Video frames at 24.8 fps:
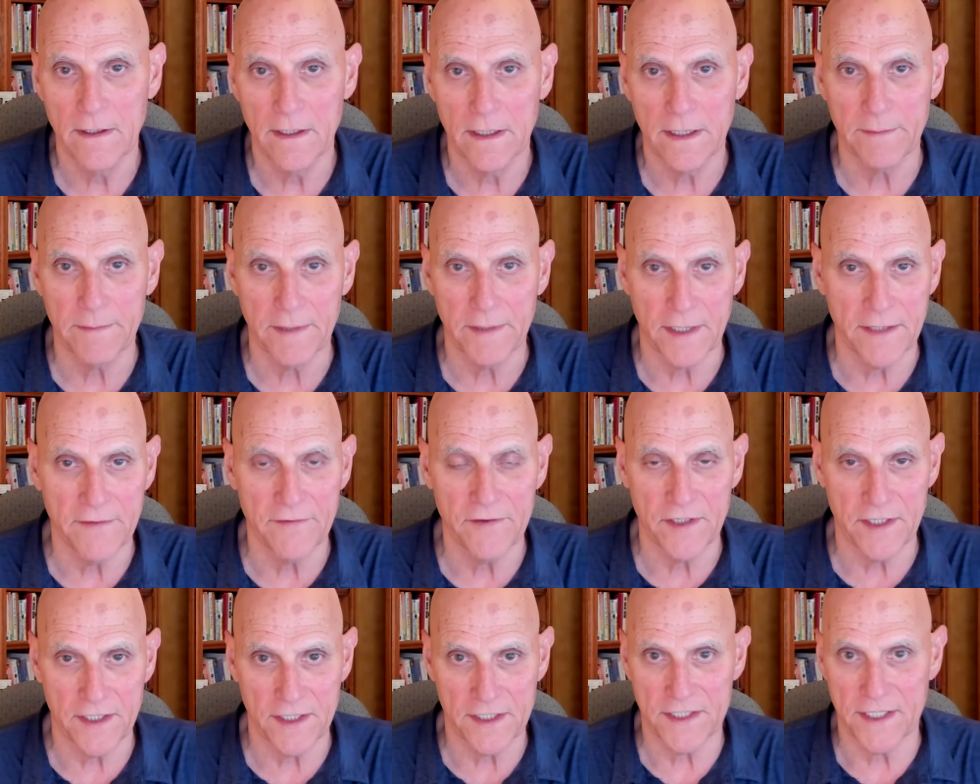Let me give
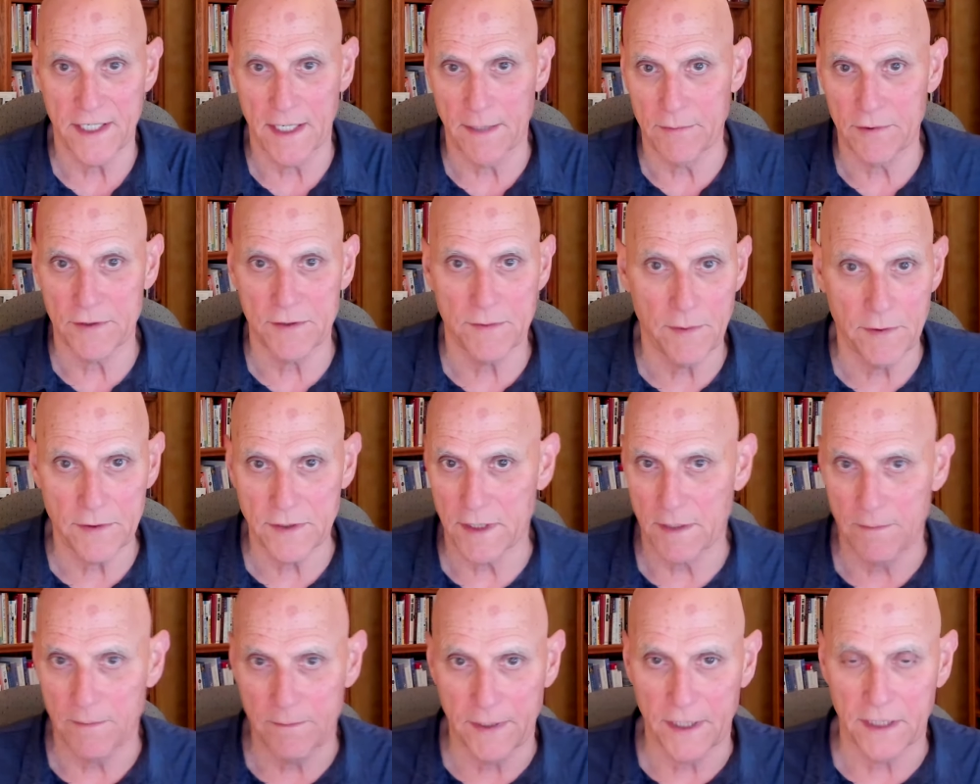you an example.
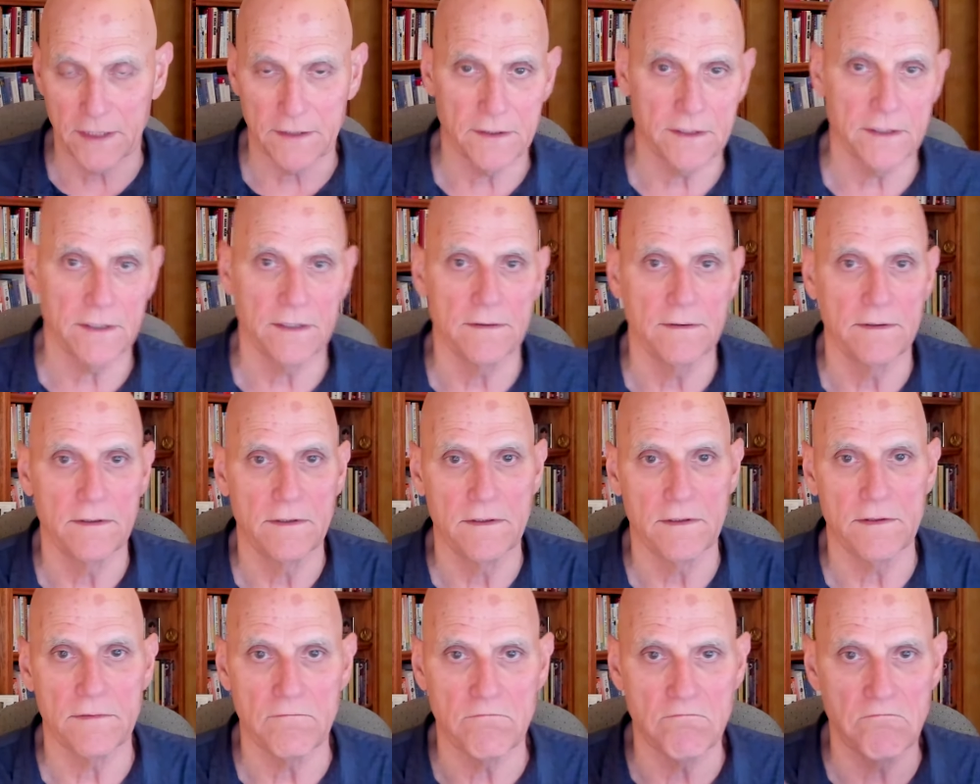Suppose I picked
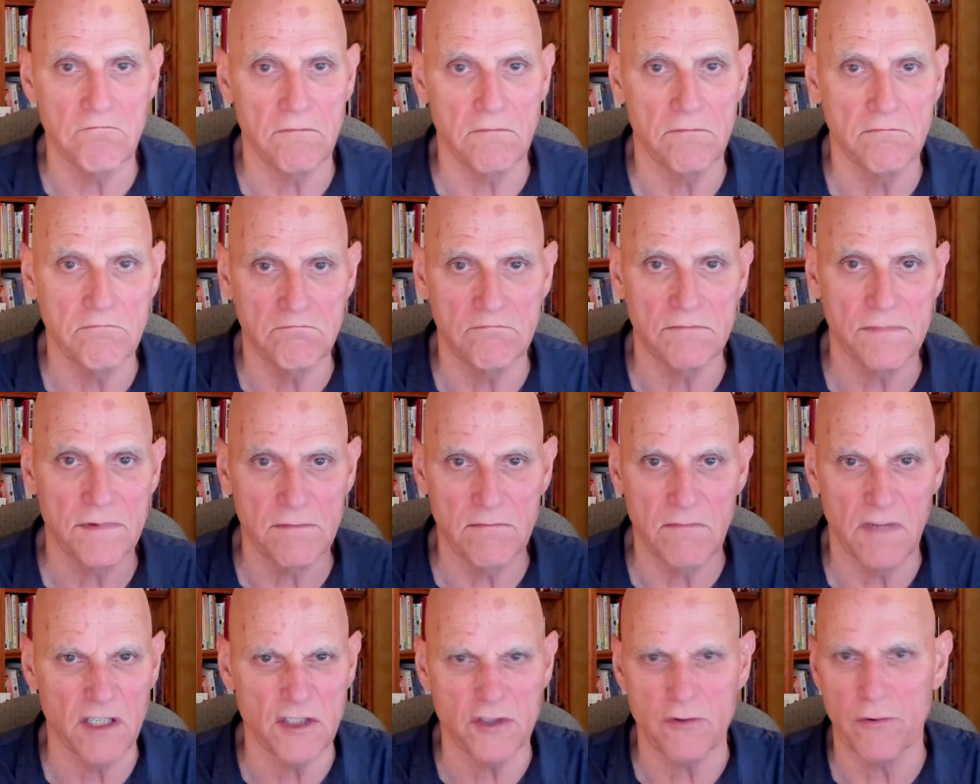
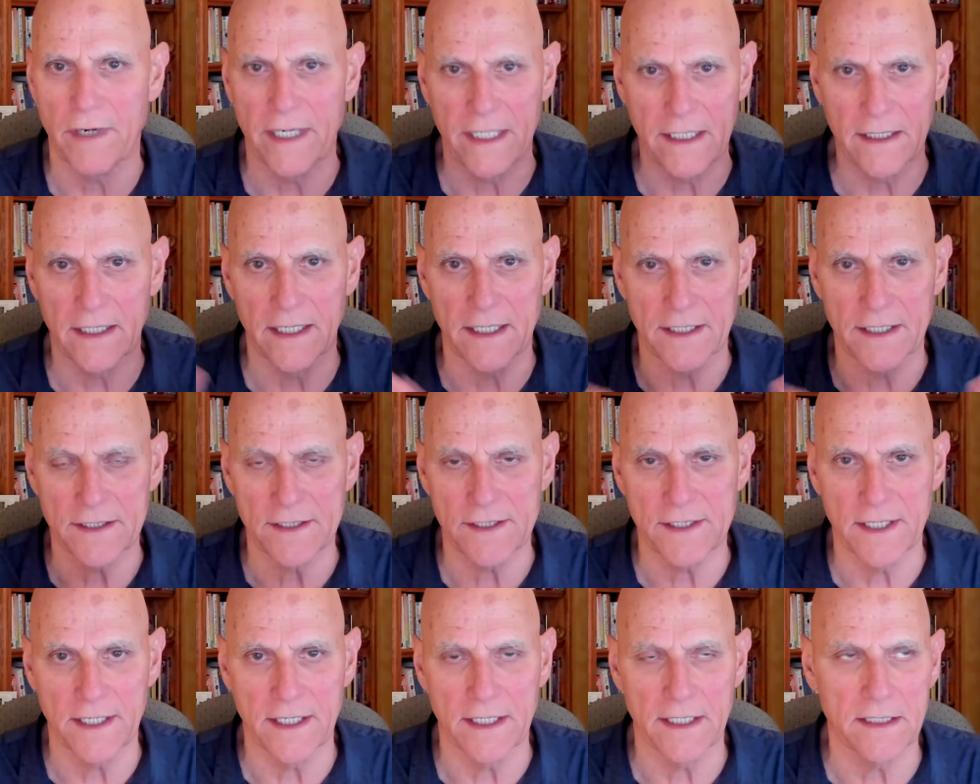a trait. Let's
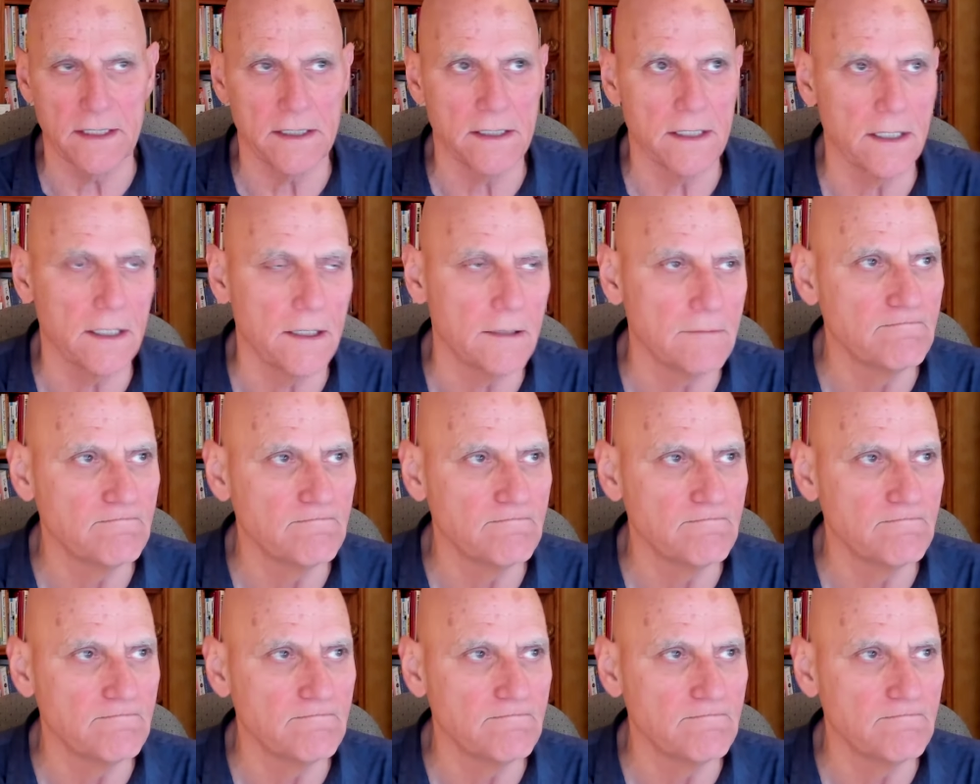say,